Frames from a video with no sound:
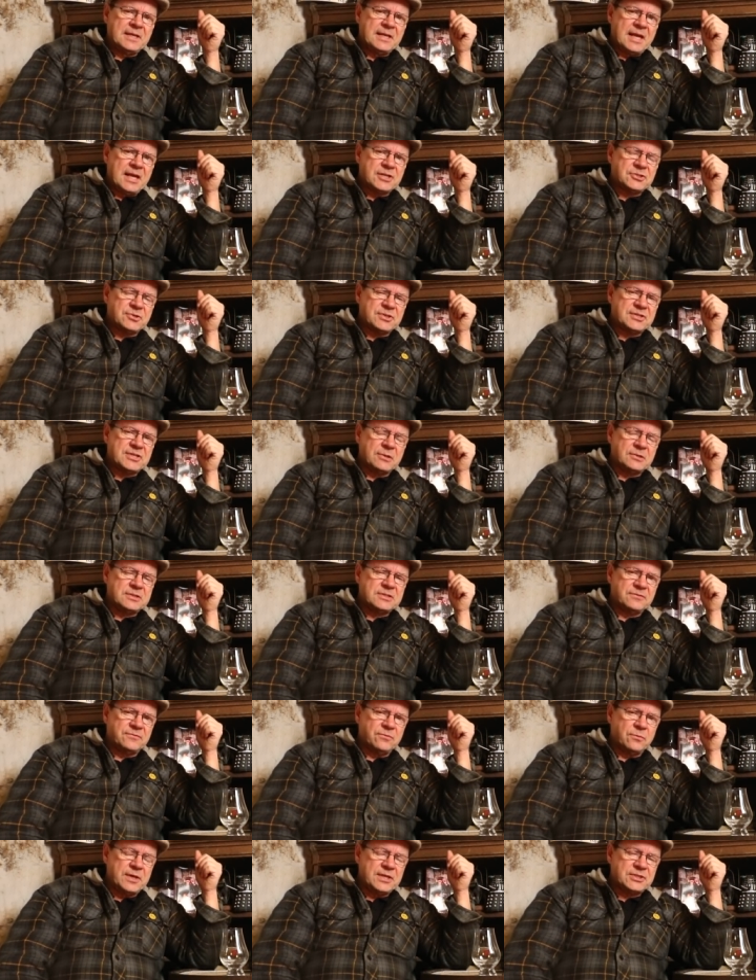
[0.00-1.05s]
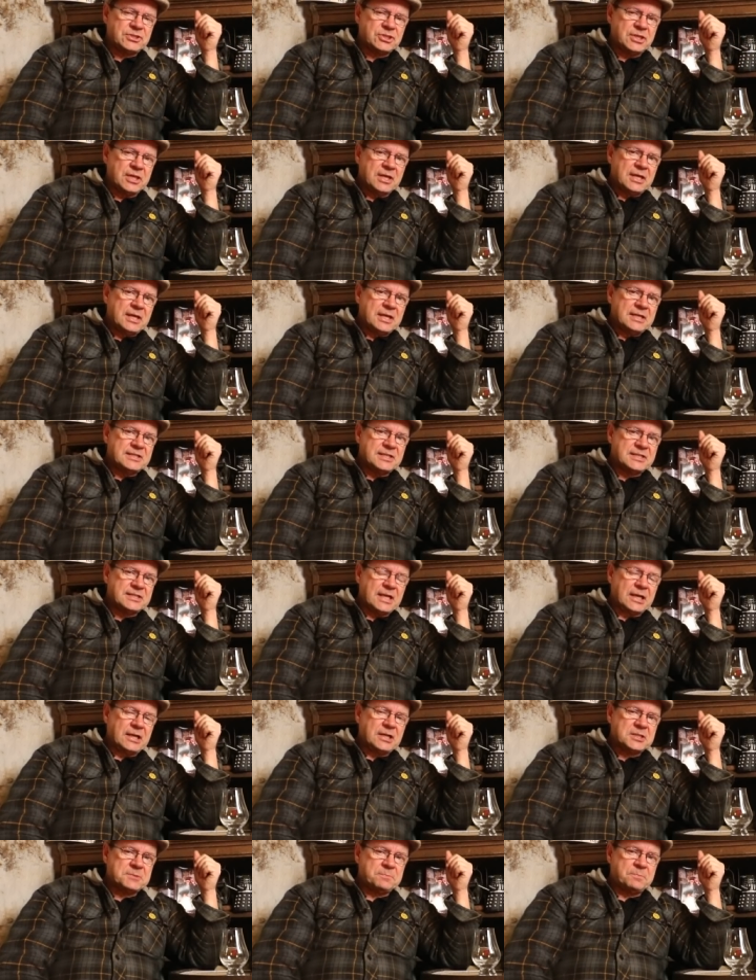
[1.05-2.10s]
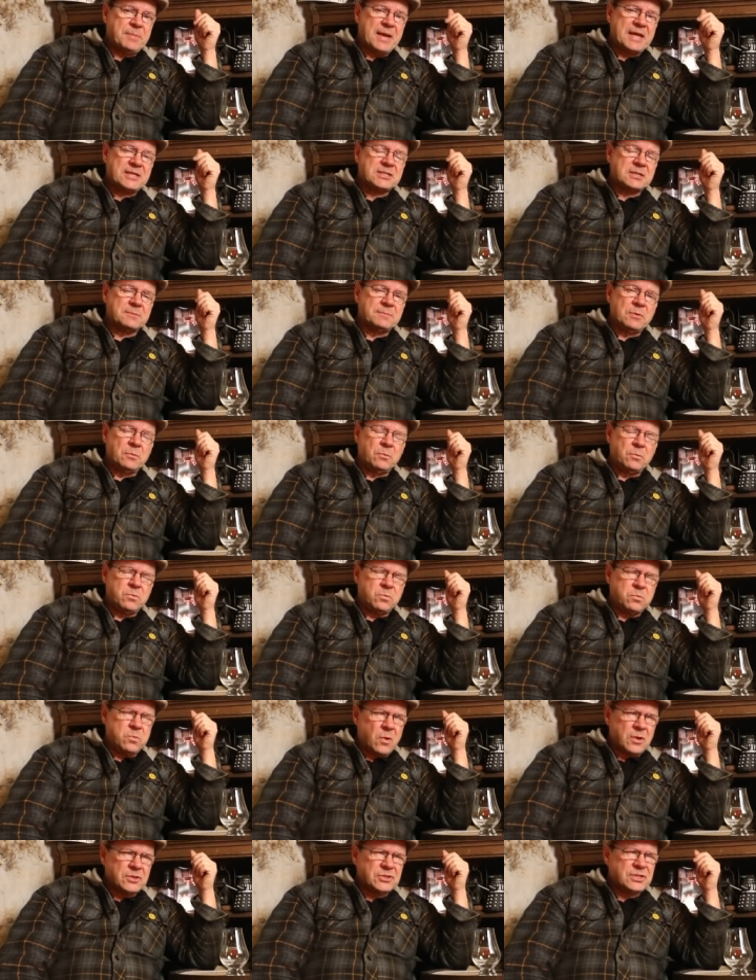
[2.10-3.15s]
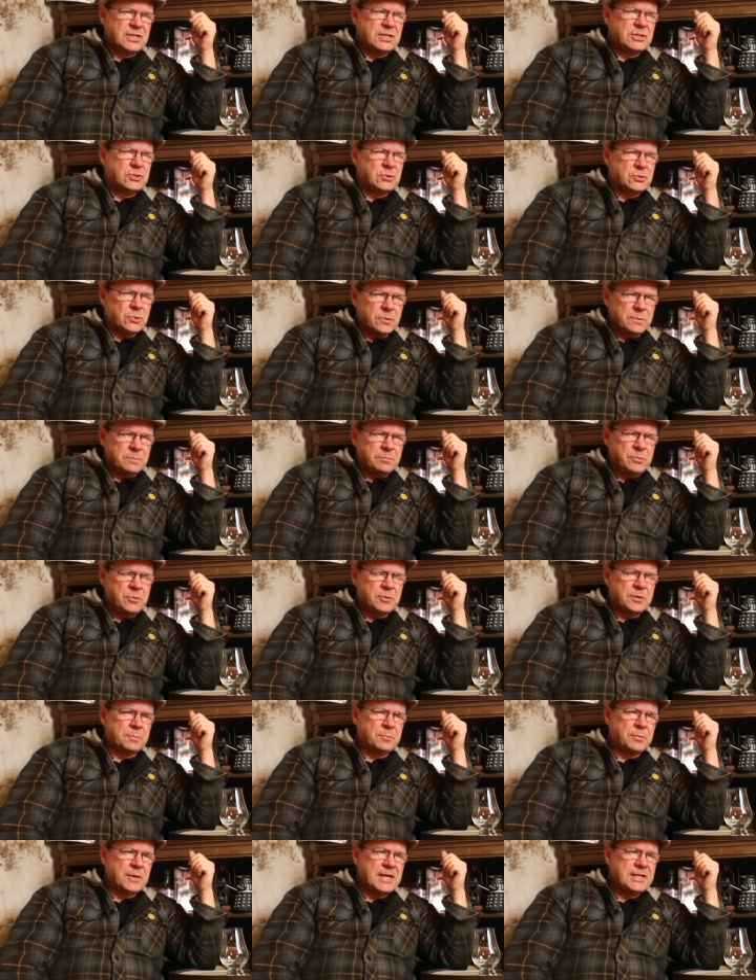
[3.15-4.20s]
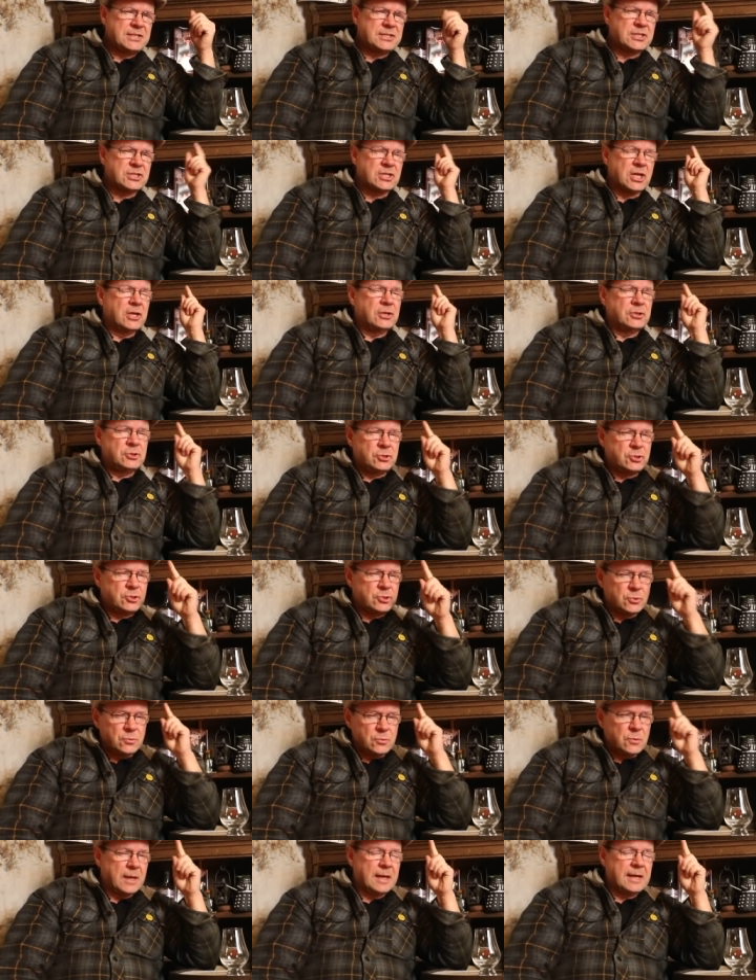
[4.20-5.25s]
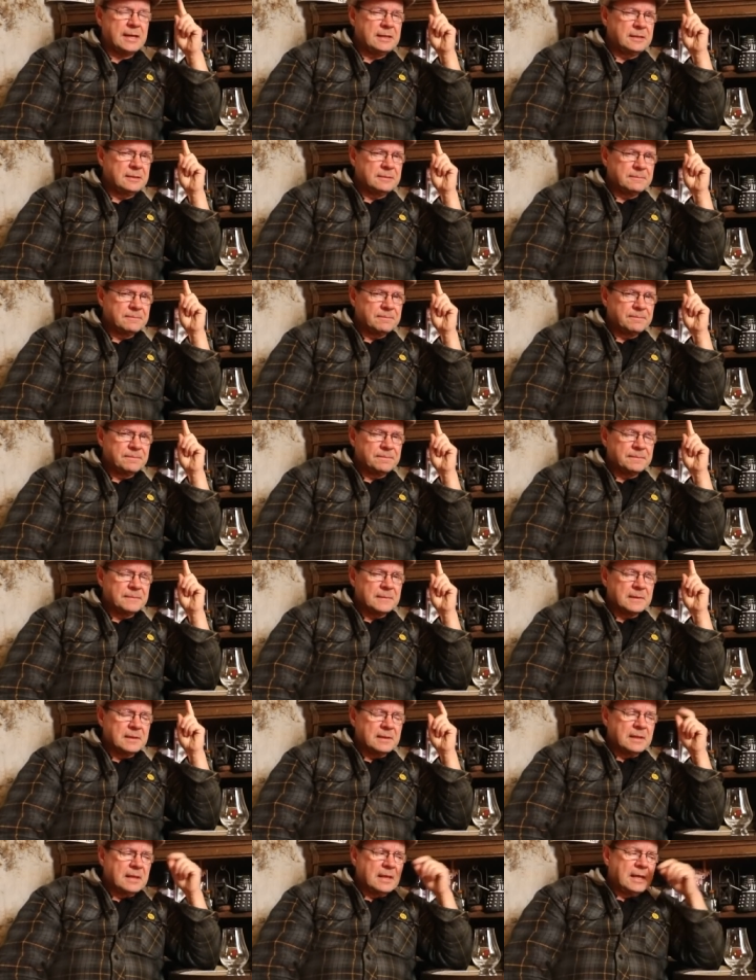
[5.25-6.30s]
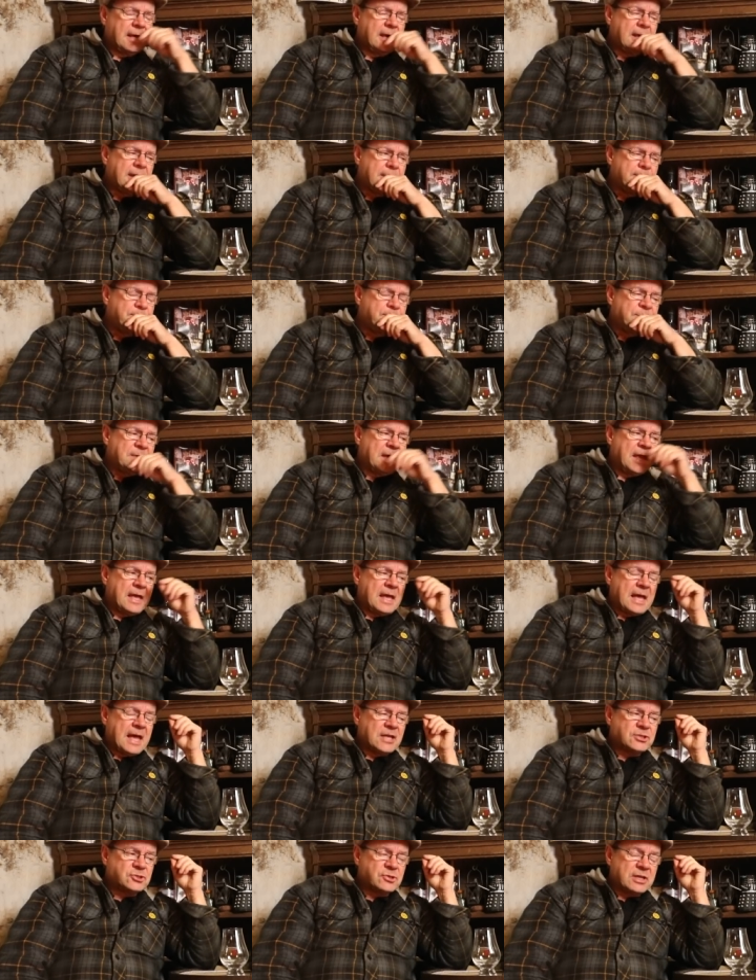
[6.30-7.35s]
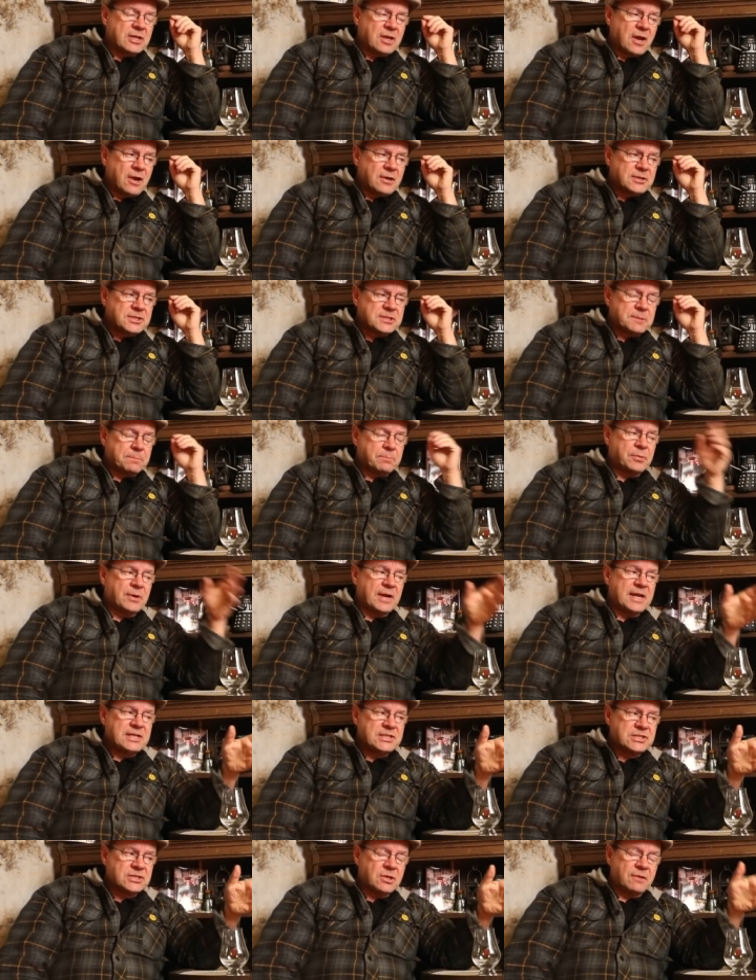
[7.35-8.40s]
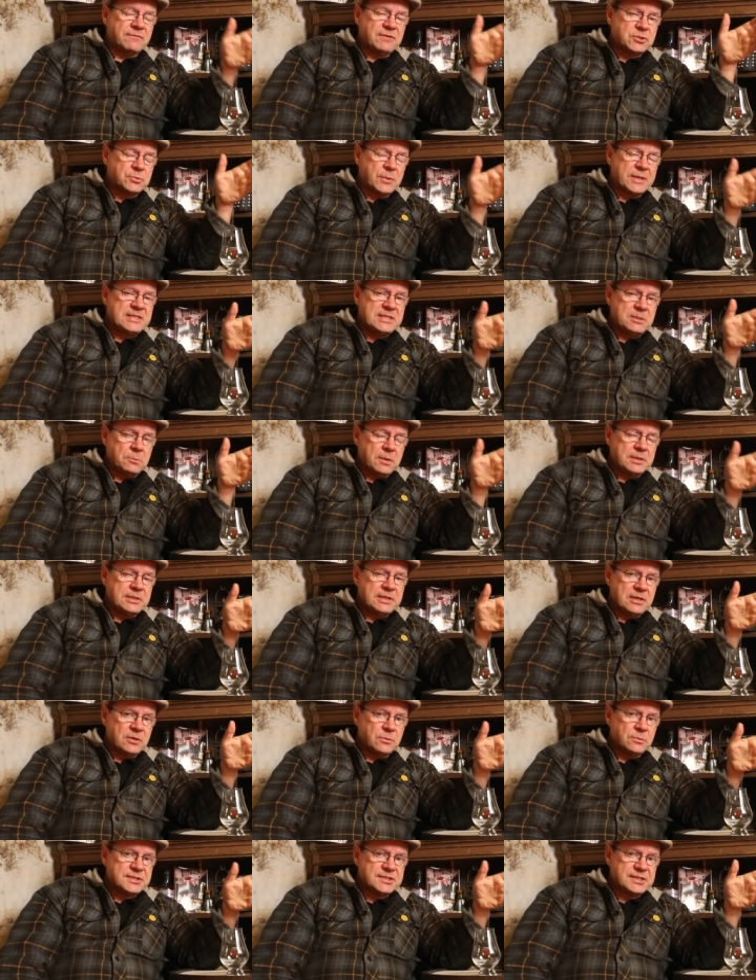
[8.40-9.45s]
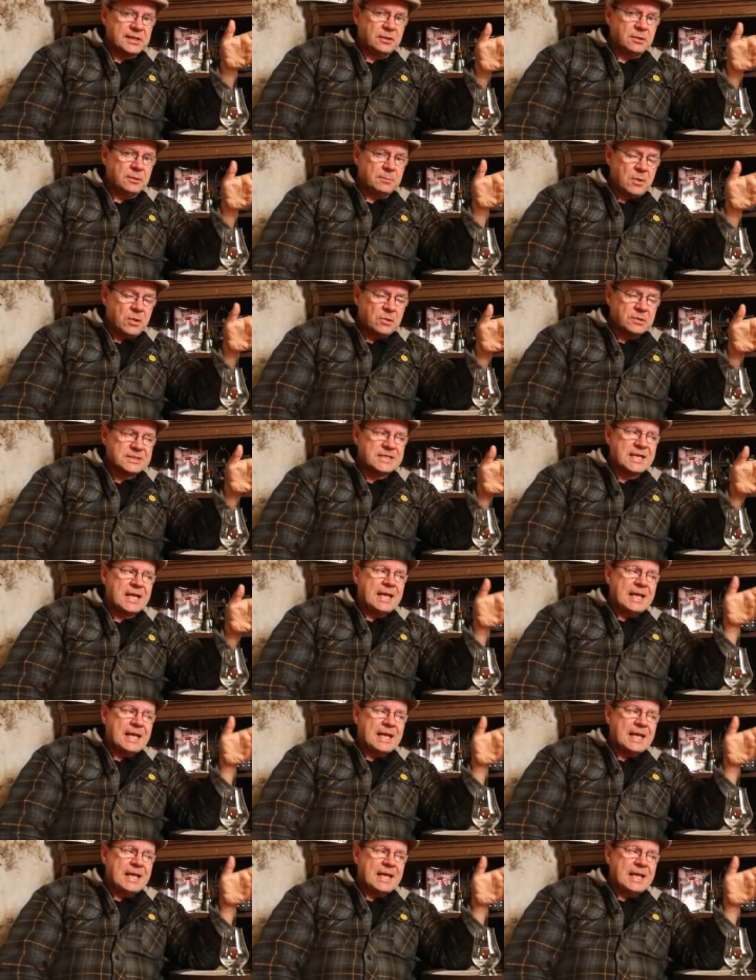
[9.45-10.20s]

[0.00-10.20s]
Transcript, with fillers: As a result of which, distillers better be watched they don't put the prices too high. Um, as regards the price of a 21 year old single malt,